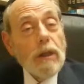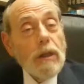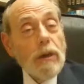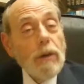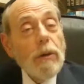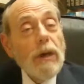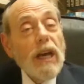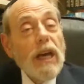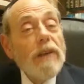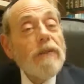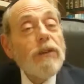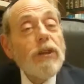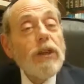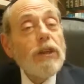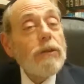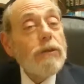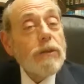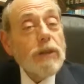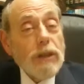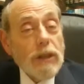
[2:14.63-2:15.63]
whoever
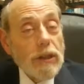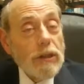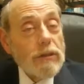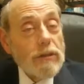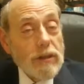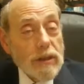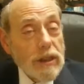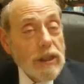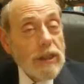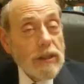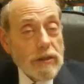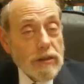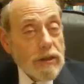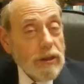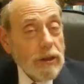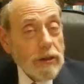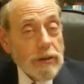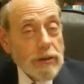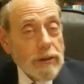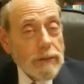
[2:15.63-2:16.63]
you curse is
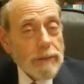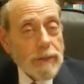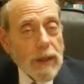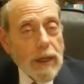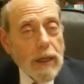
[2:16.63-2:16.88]
cursed.